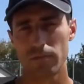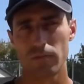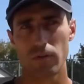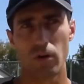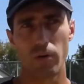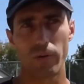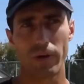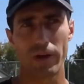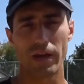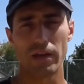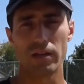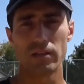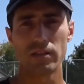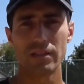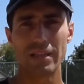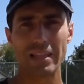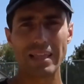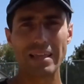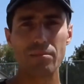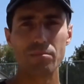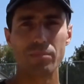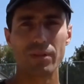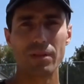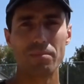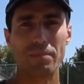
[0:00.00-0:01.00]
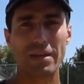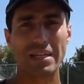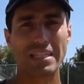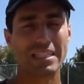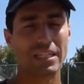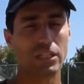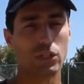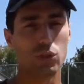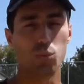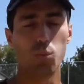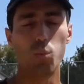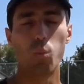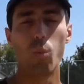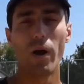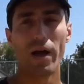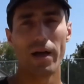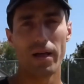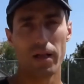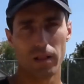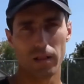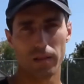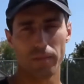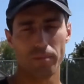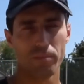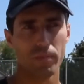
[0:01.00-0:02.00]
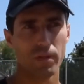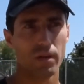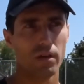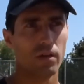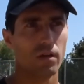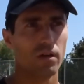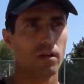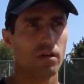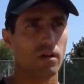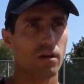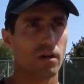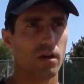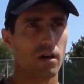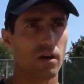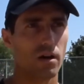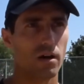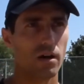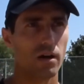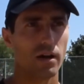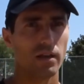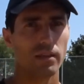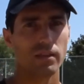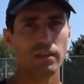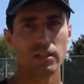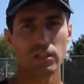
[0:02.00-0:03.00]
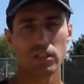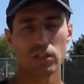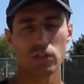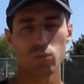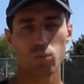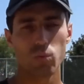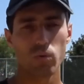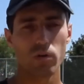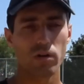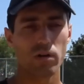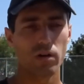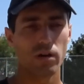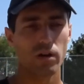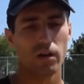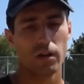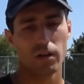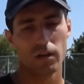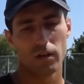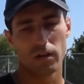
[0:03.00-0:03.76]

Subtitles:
Okay, is it implemented well? And this is where